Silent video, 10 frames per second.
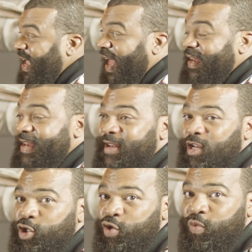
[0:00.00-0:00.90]
ain't got nothing
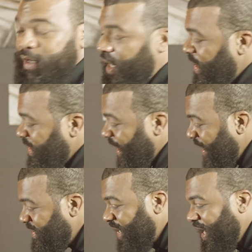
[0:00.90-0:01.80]
to do with.
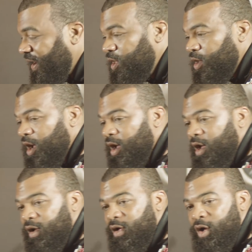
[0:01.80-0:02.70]
They ain't take
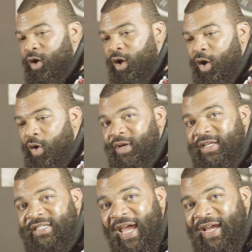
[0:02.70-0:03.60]
her on
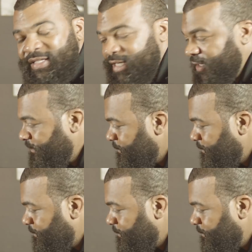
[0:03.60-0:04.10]
a date.